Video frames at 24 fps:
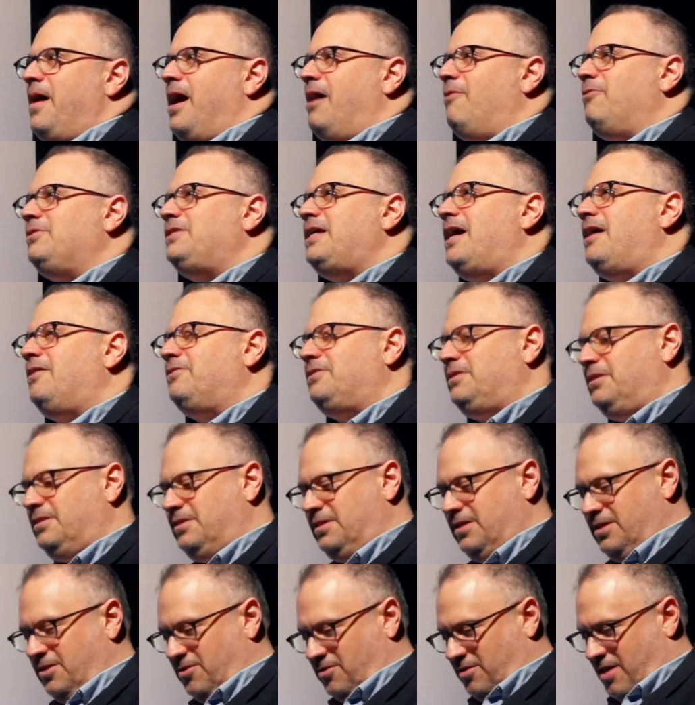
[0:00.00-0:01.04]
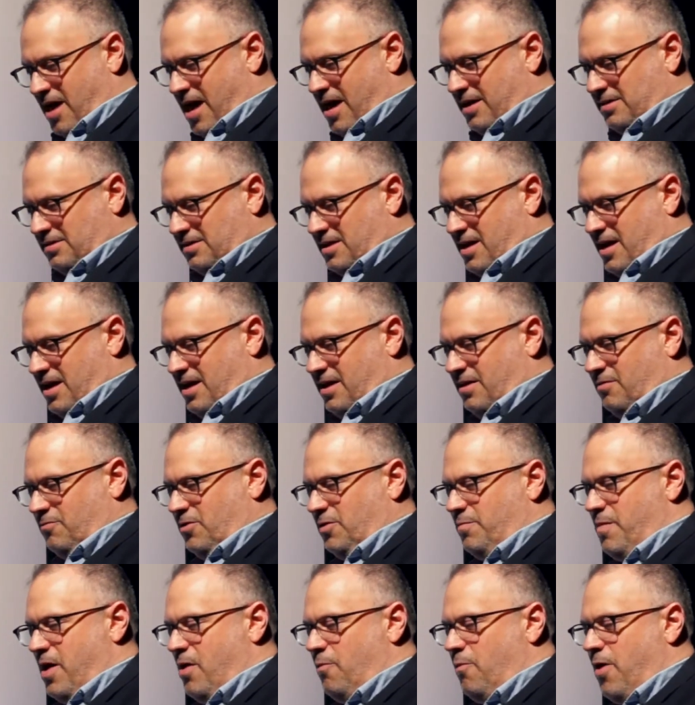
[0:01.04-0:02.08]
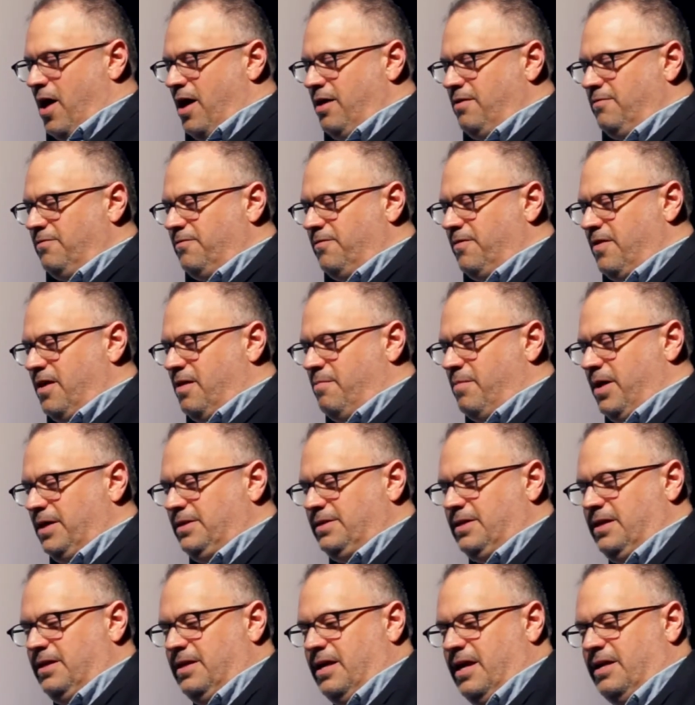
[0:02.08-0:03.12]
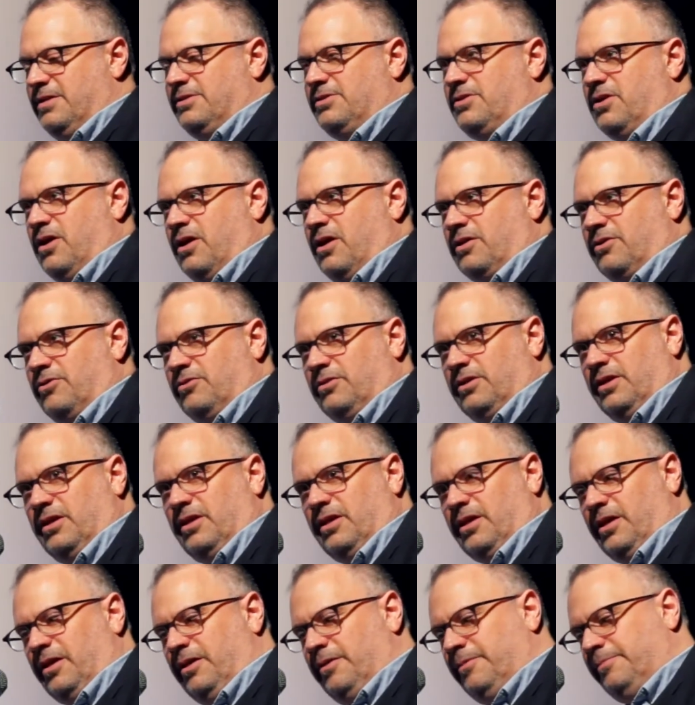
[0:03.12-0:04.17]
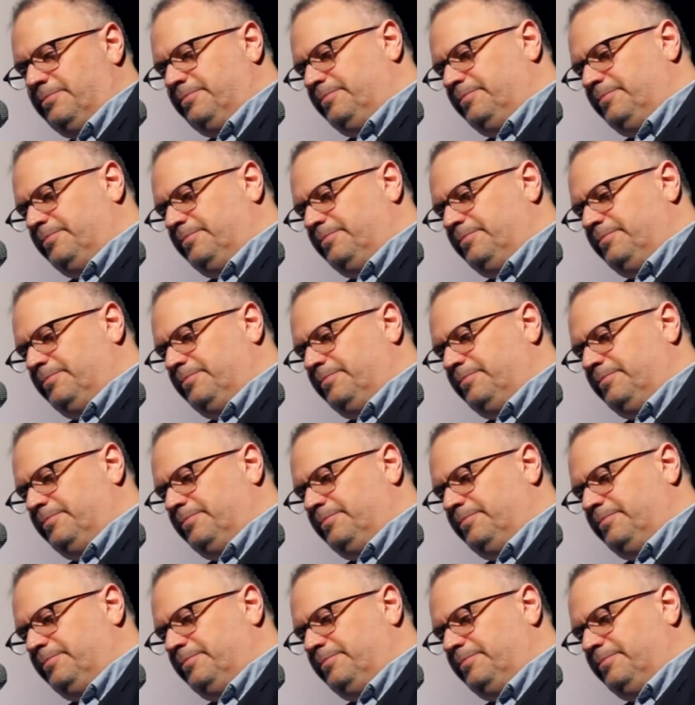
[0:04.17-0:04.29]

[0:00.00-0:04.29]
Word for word: I was out to dinner last night with my wife and my teenage daughter, Lily.